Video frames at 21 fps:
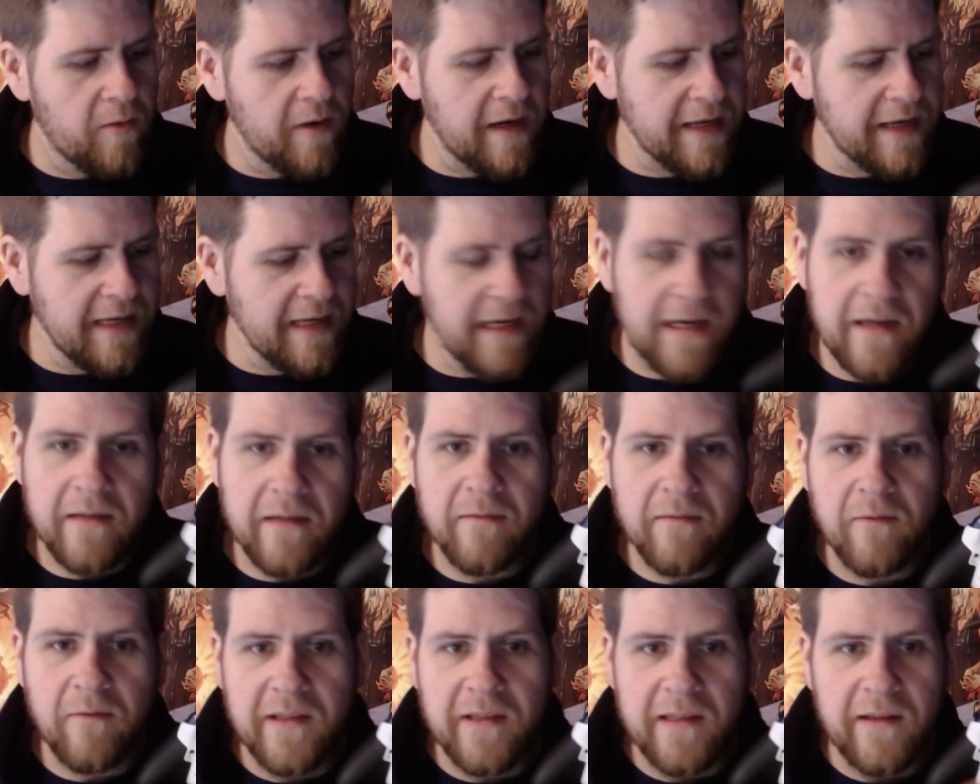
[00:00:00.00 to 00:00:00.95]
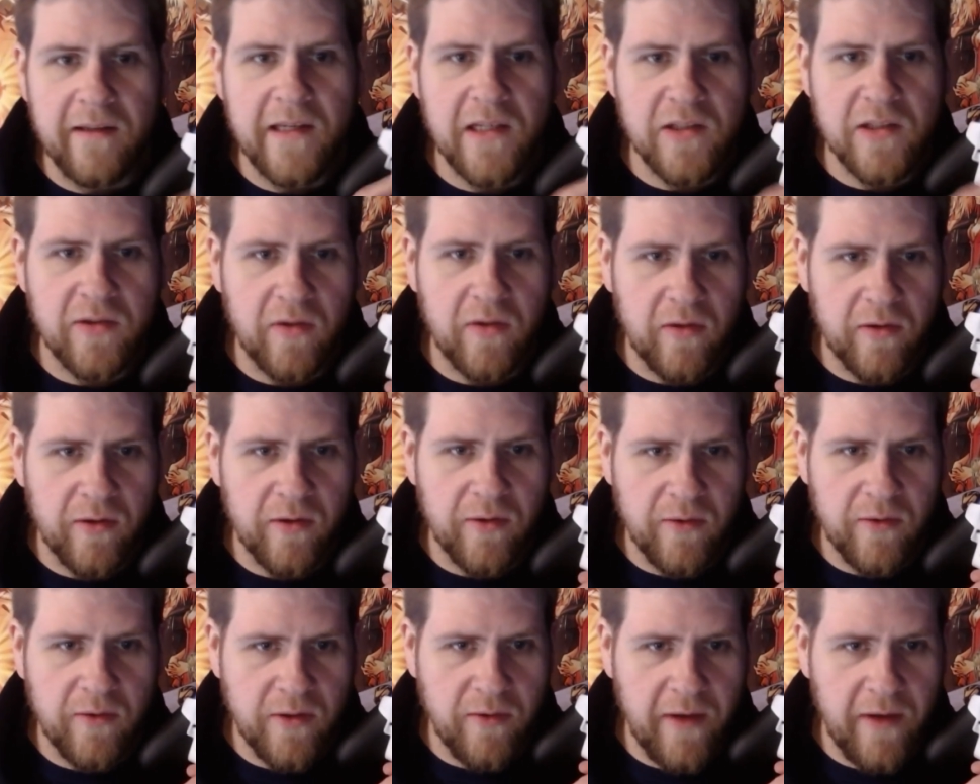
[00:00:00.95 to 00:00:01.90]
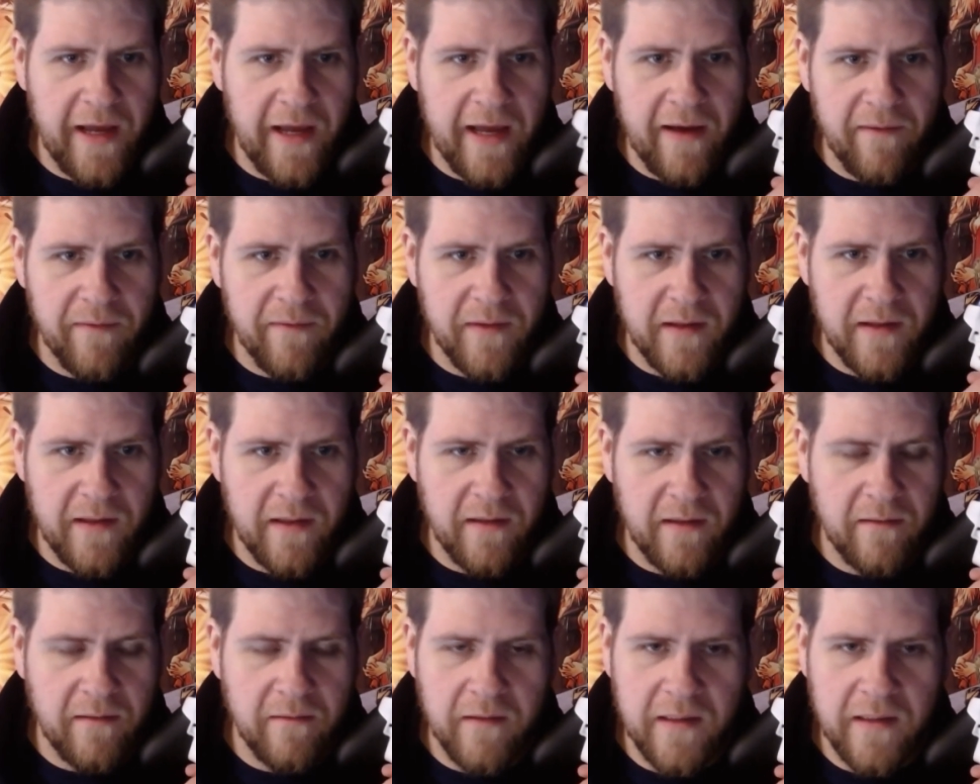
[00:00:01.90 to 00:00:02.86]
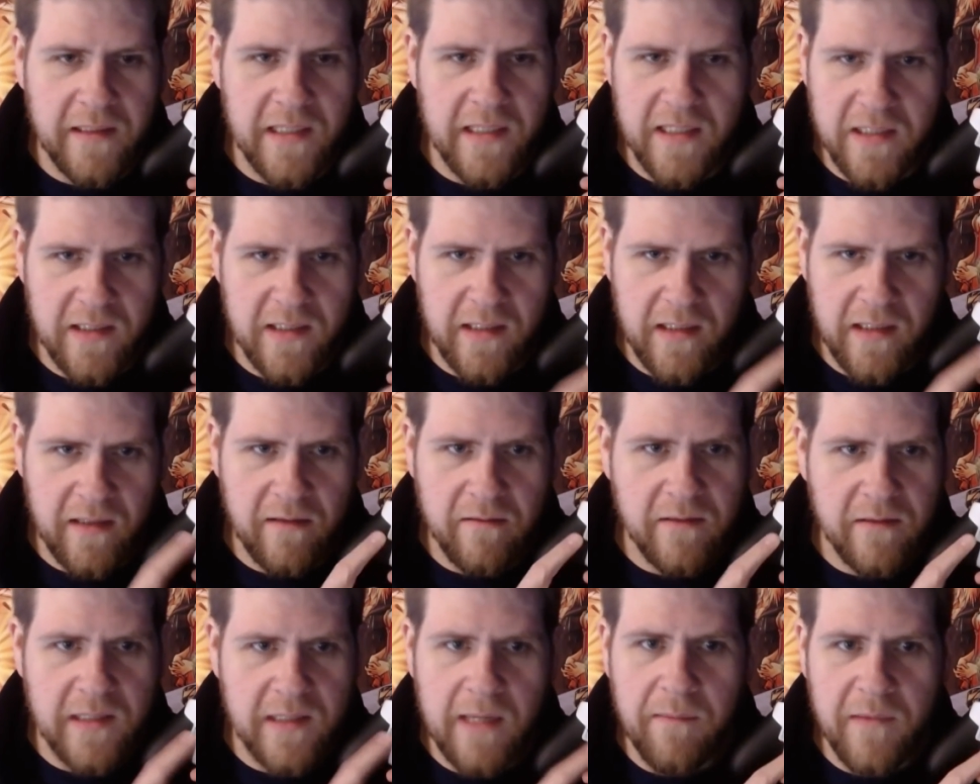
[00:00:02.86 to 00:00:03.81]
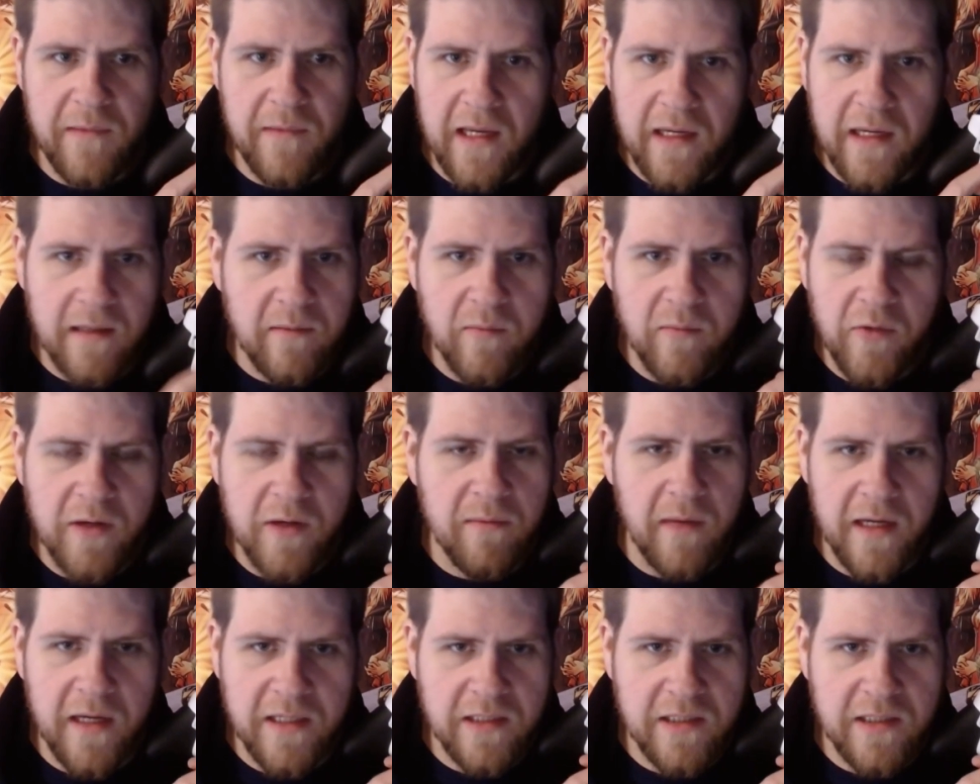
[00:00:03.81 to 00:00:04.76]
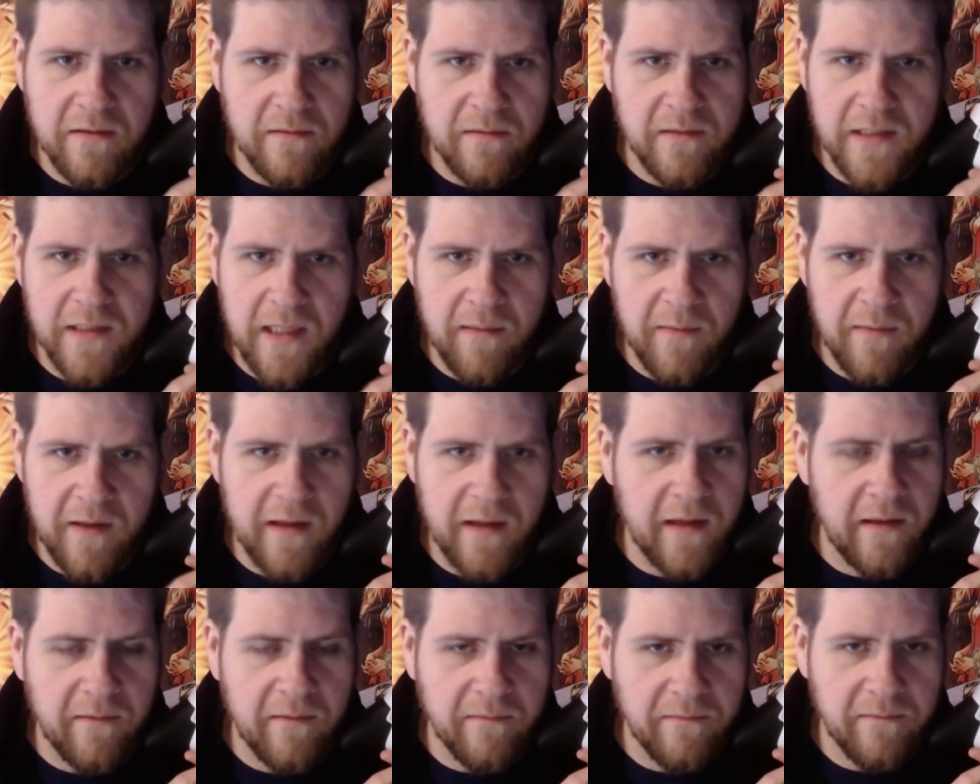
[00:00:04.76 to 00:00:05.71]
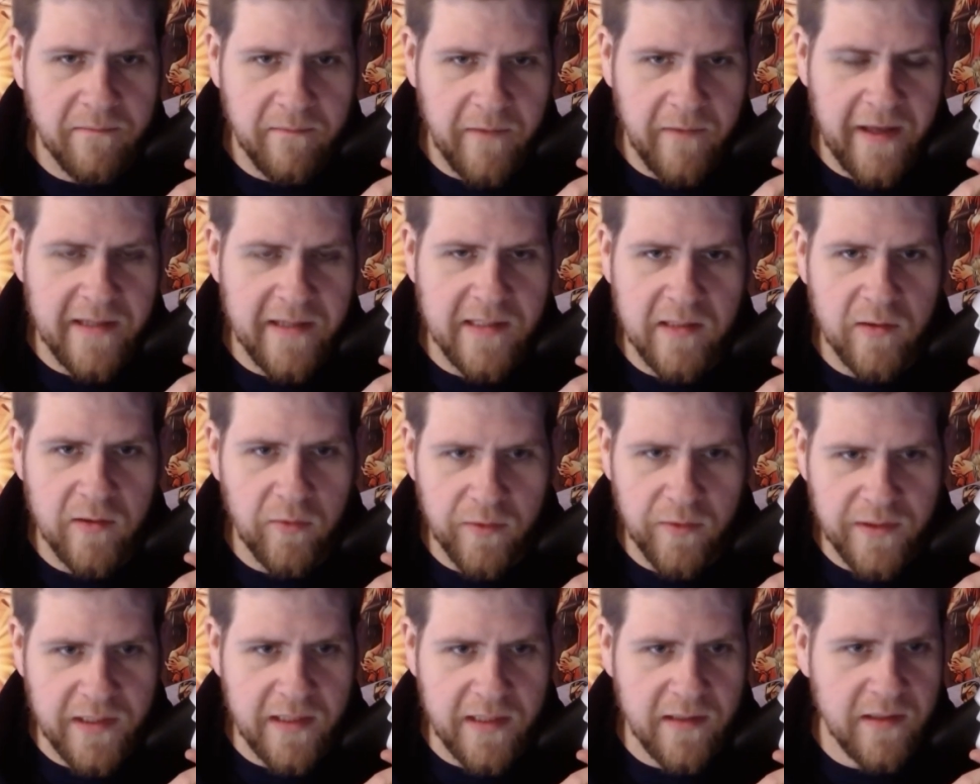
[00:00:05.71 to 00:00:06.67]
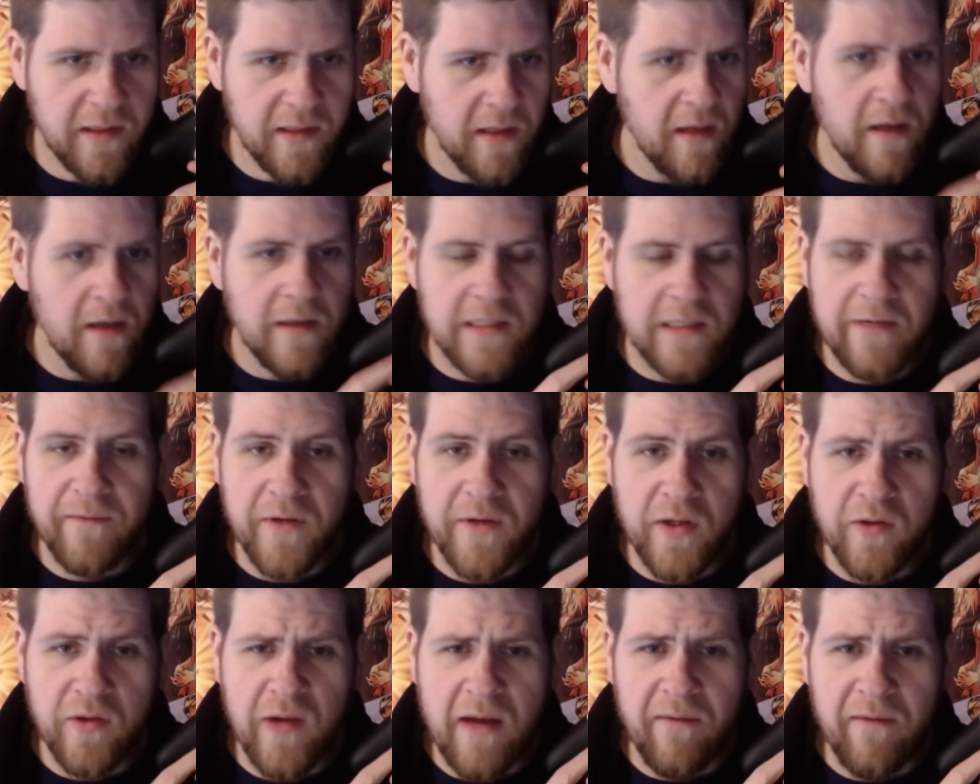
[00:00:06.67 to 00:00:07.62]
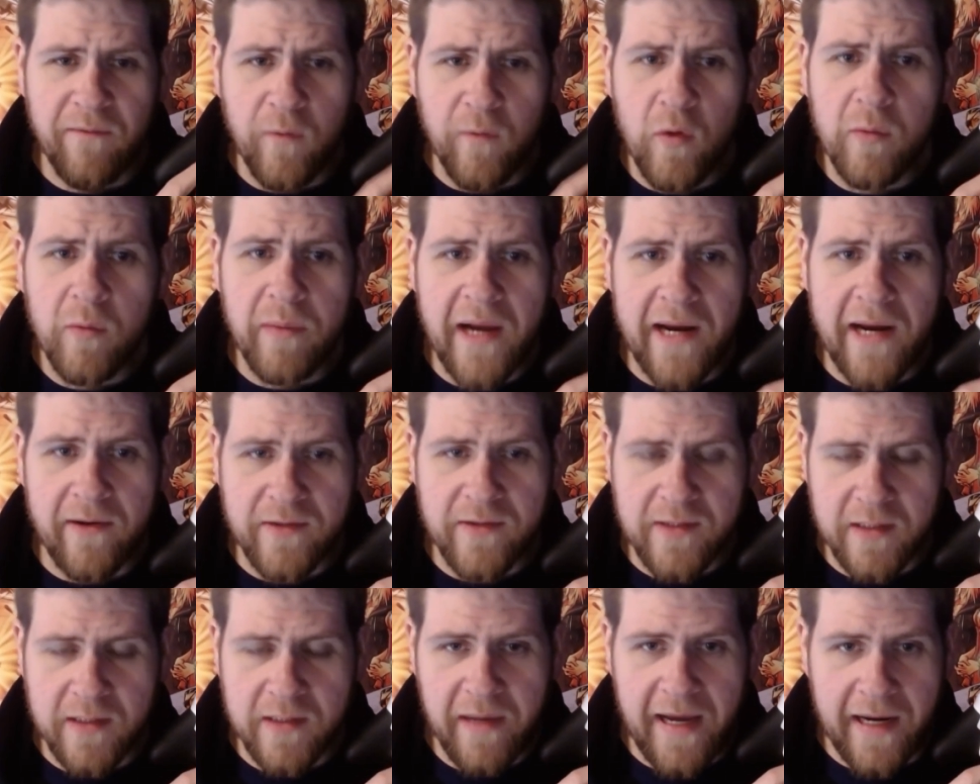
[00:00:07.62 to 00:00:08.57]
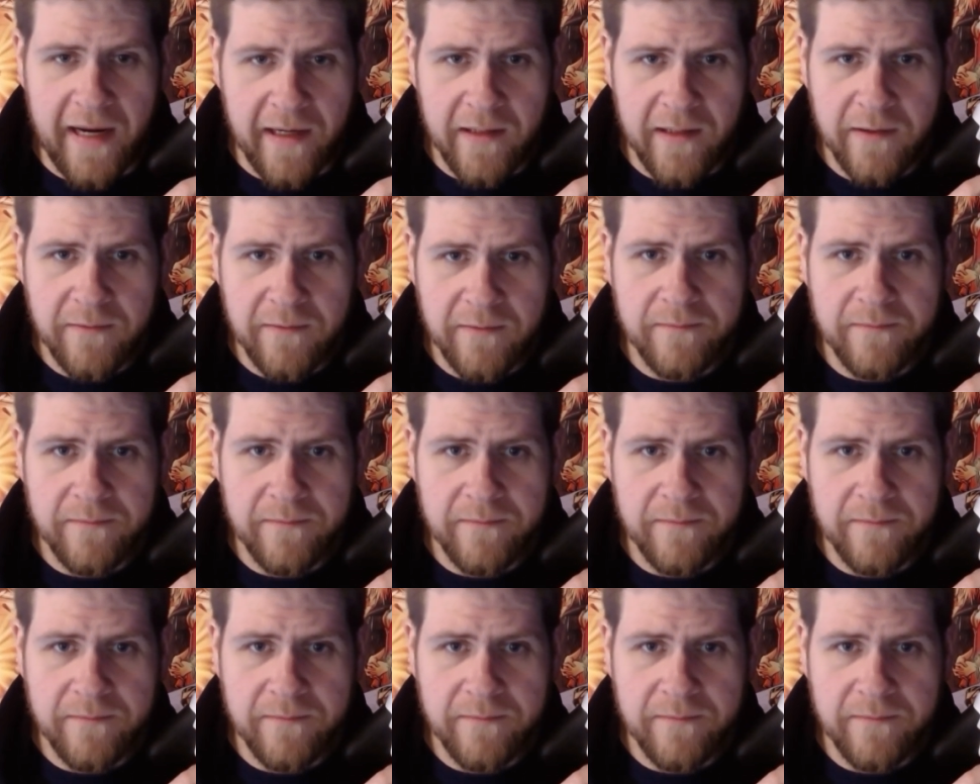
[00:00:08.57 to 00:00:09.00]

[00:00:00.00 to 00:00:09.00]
again, with the Elite controller, you have the intensity, same thing, pretty much same thing as the DualSense, except for you do have 4 paddles on the back